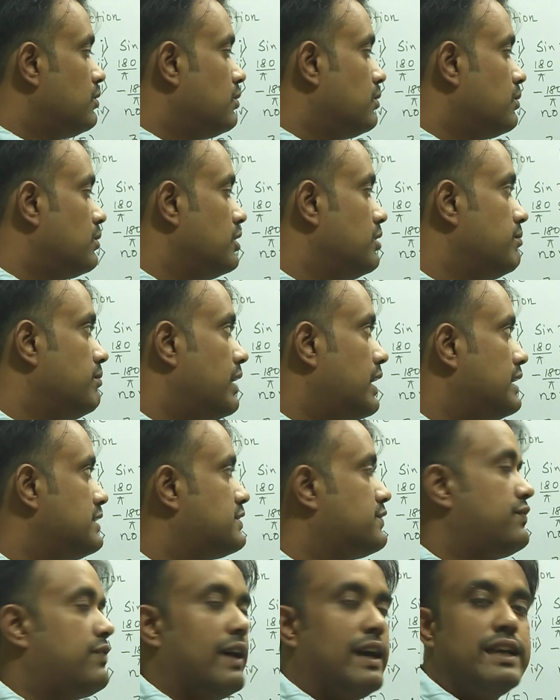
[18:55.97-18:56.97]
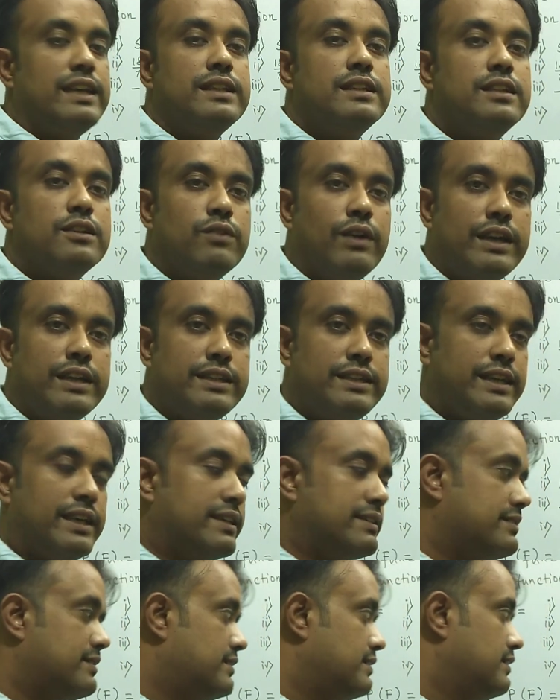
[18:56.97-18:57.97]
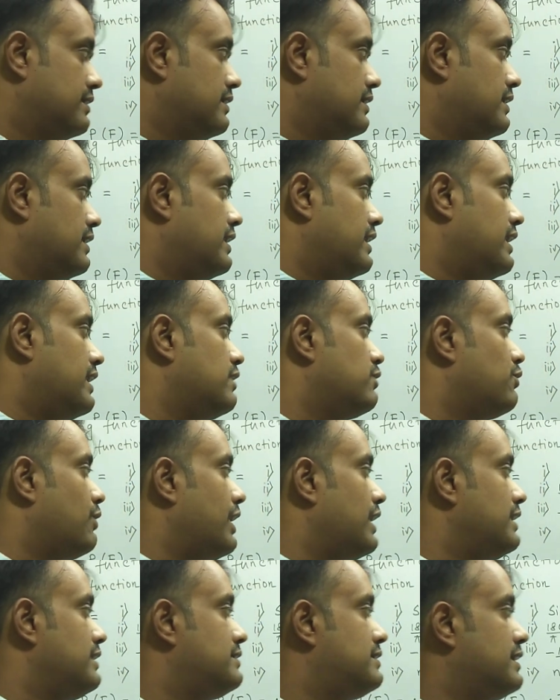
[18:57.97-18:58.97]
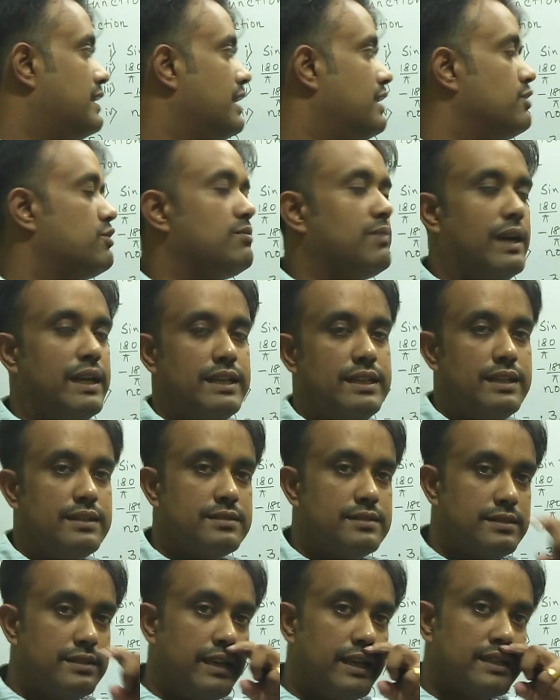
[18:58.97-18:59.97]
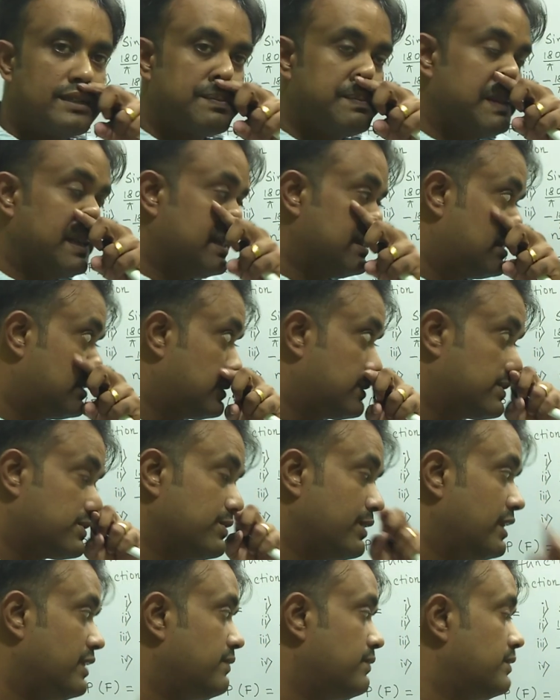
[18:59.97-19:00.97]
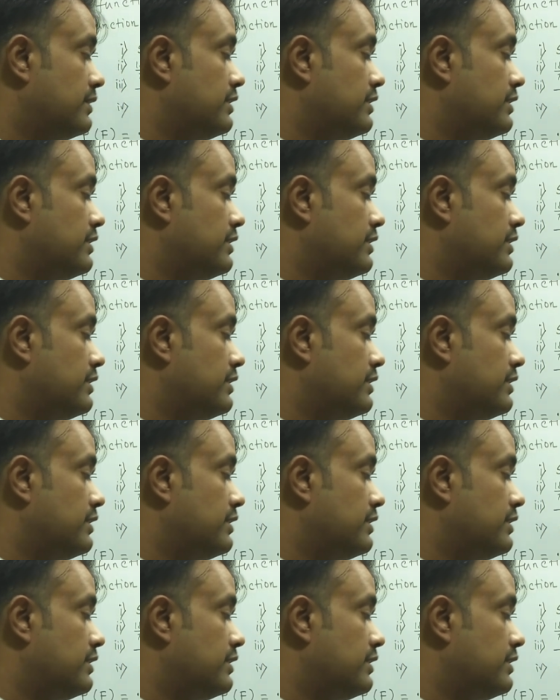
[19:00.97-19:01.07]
we must find dy dx. Here y is equal to minus 3x plus 12.